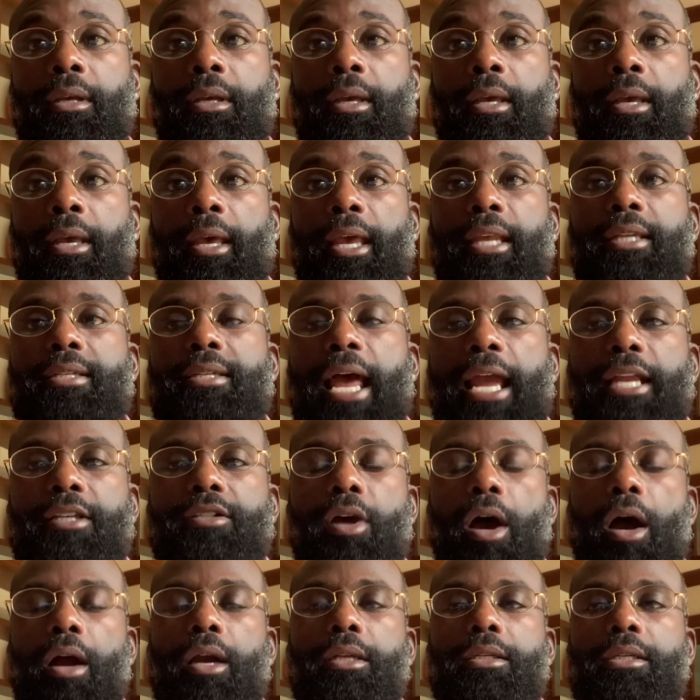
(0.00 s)
It's like
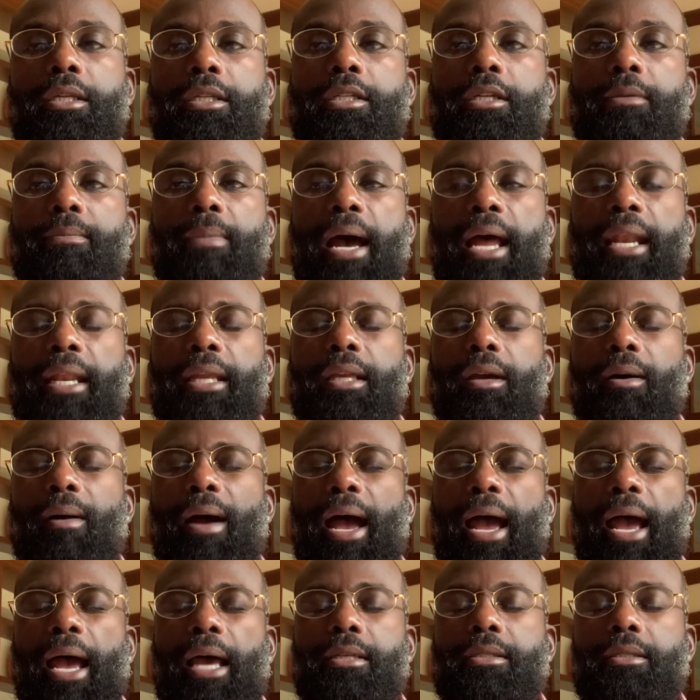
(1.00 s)
talking to somebody and your
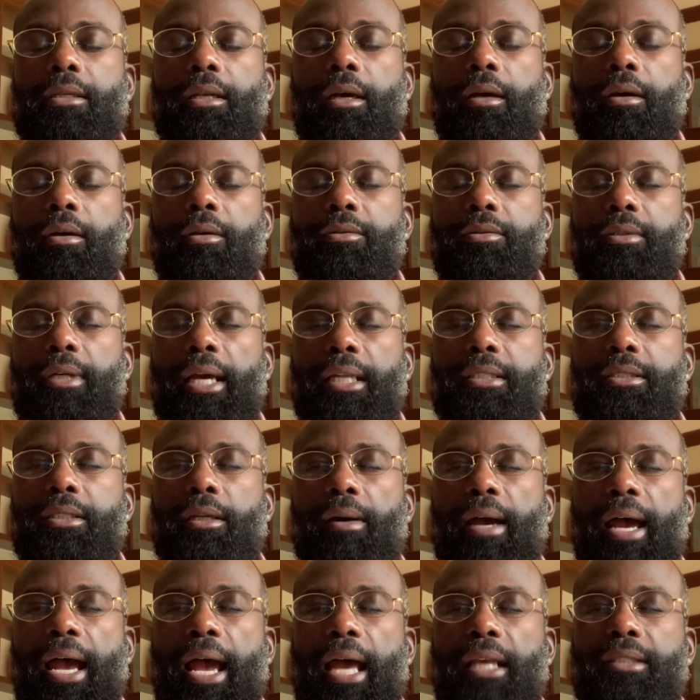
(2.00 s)
eyes closed. You got
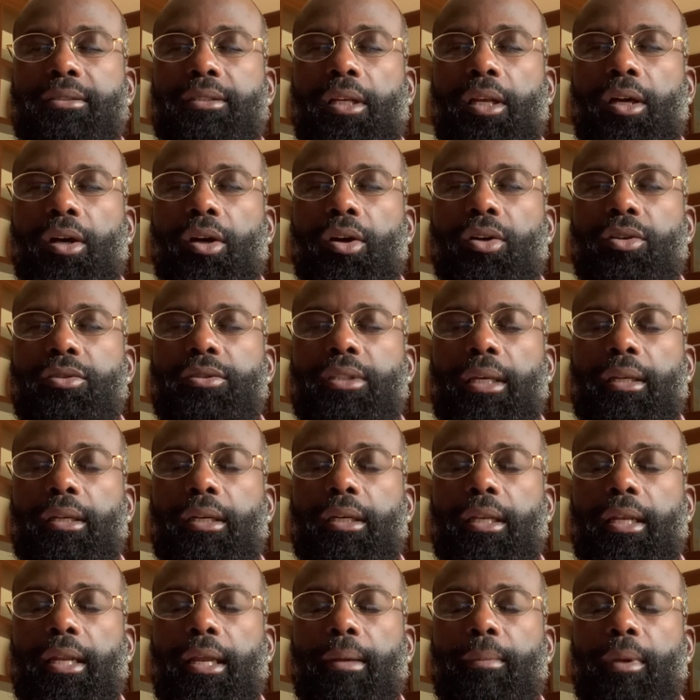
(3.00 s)
your eyes closed. They're
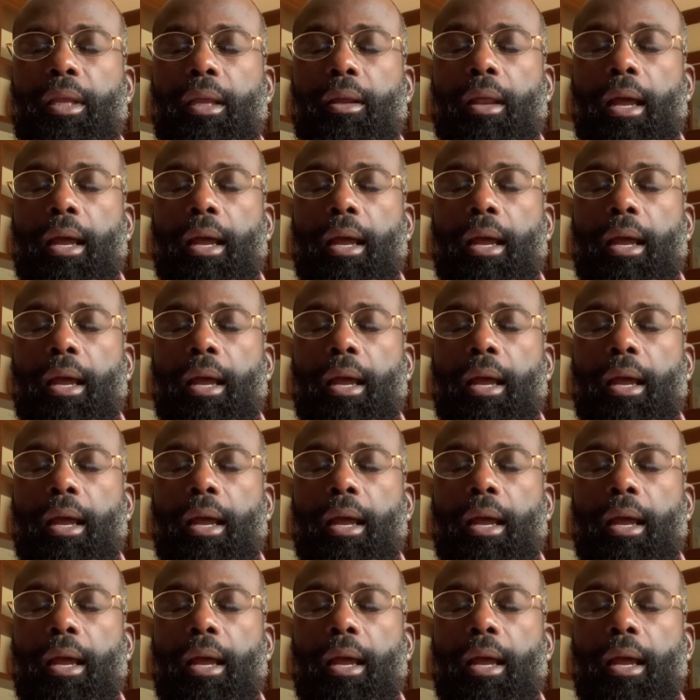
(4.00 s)
looking at me.